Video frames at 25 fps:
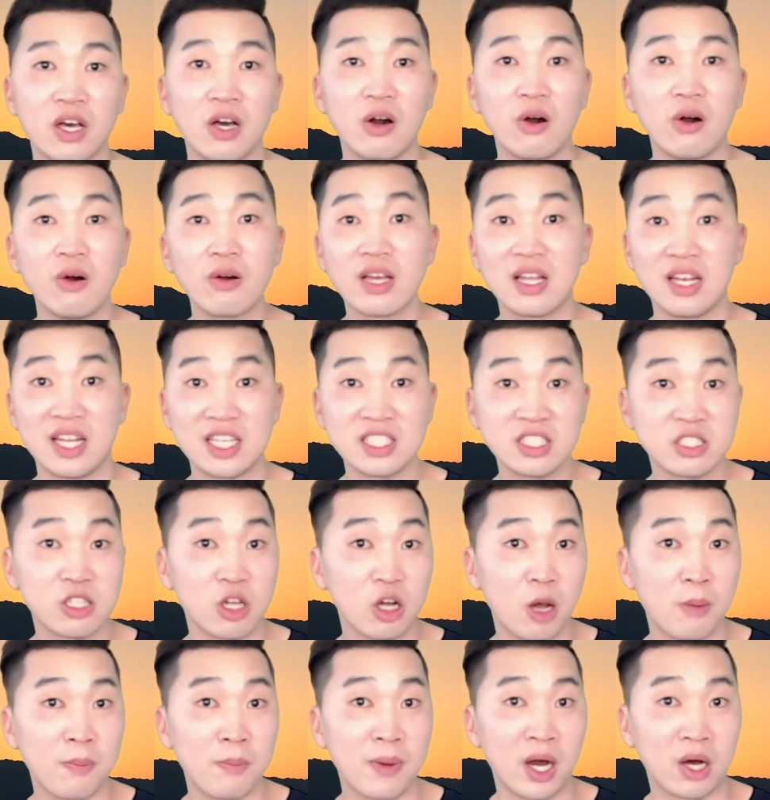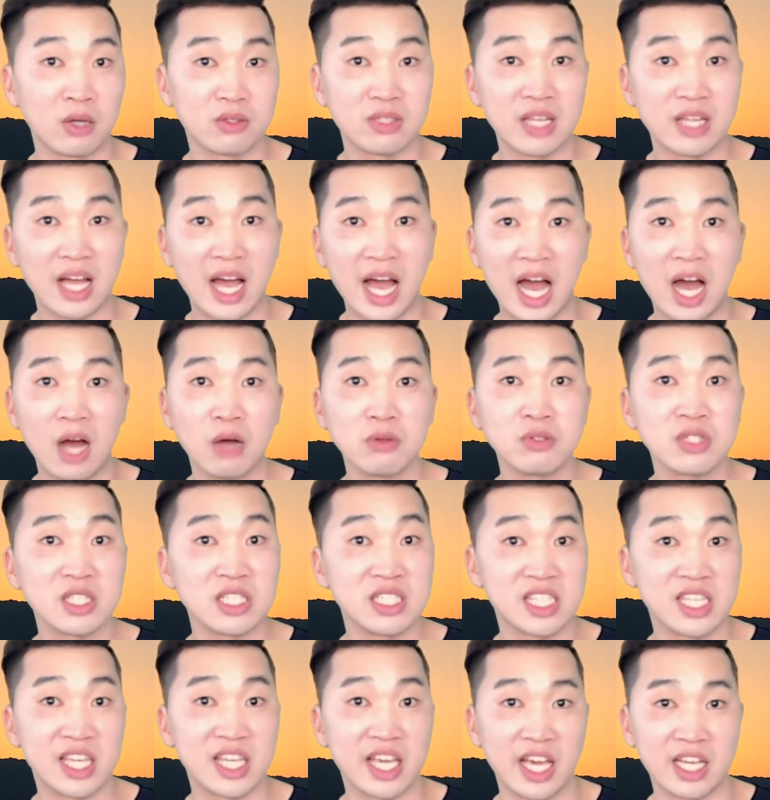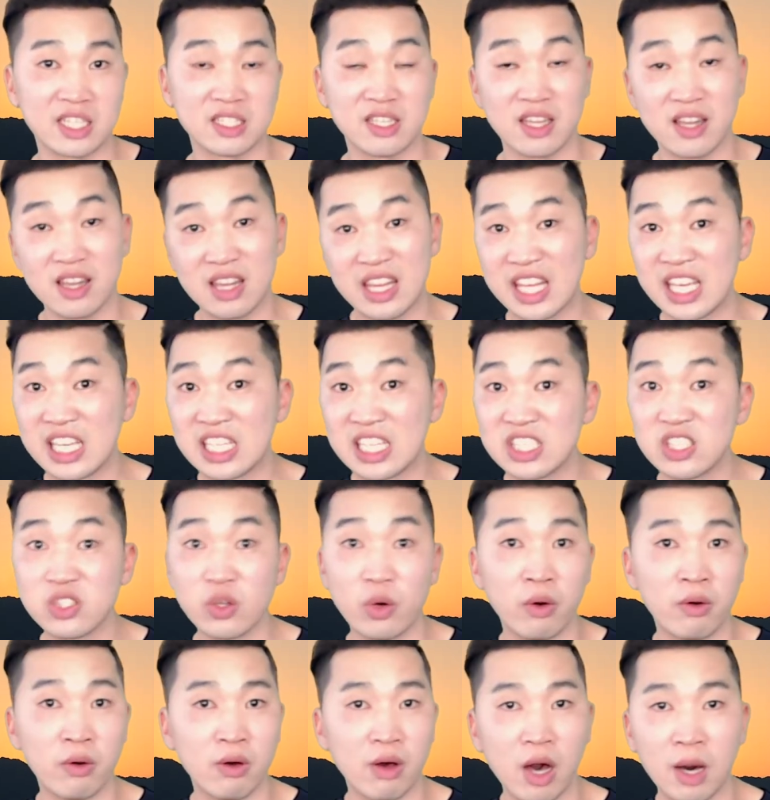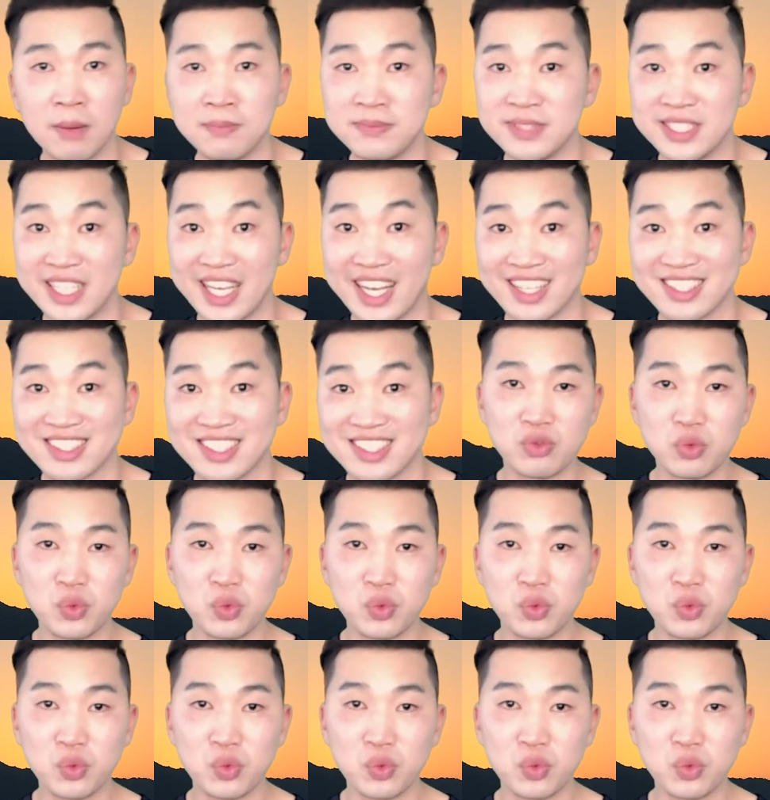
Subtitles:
Okay, let's talk about how to indicate things or object.